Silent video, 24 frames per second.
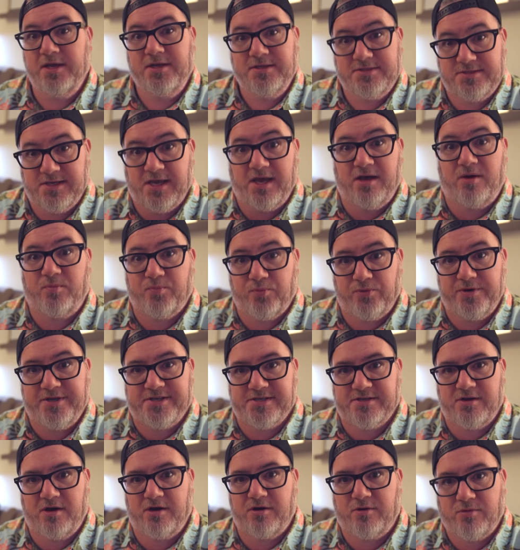to help
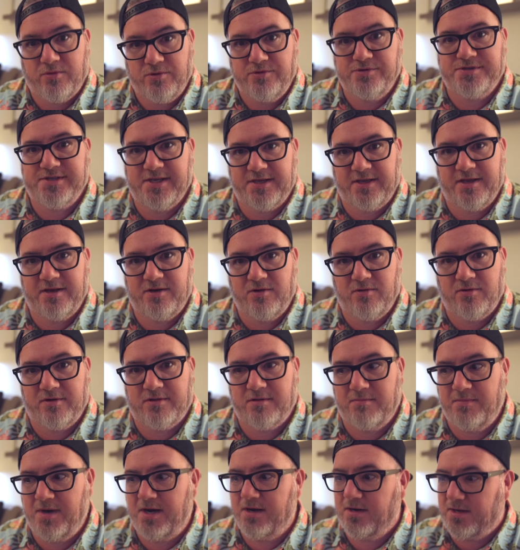restart cruising in North
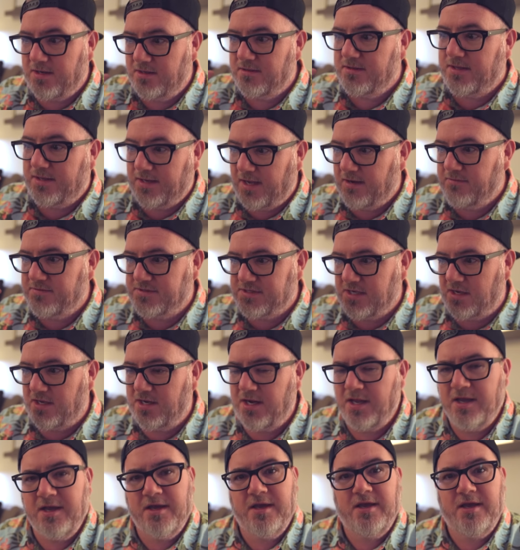America that I was on,